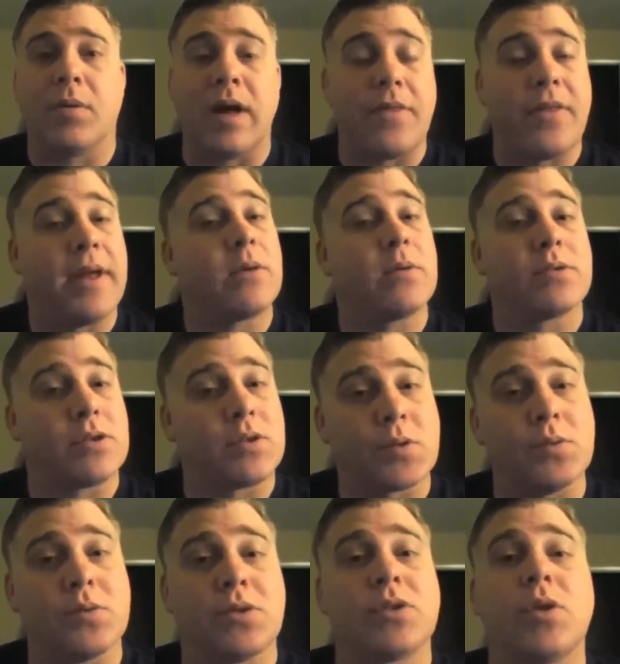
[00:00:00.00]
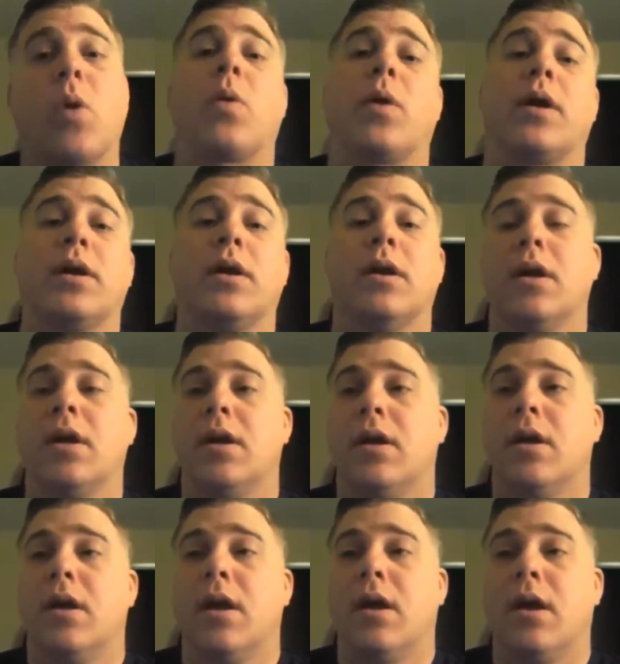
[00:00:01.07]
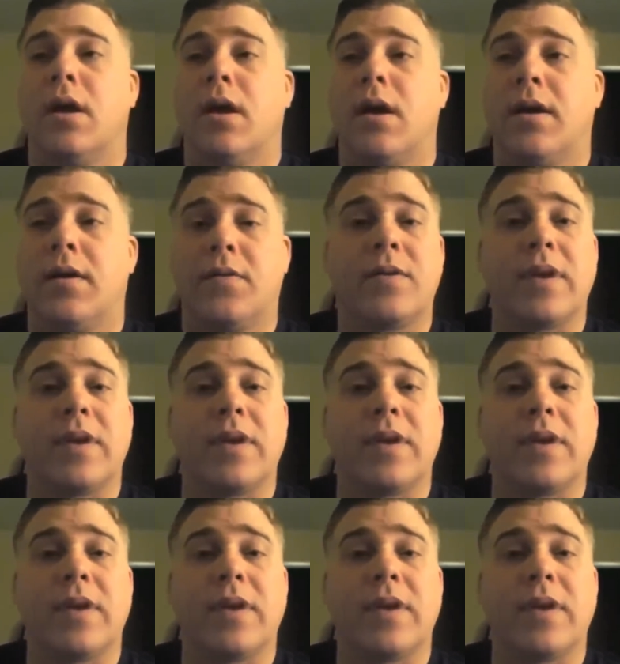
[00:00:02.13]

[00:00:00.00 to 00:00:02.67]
I think it was a true story of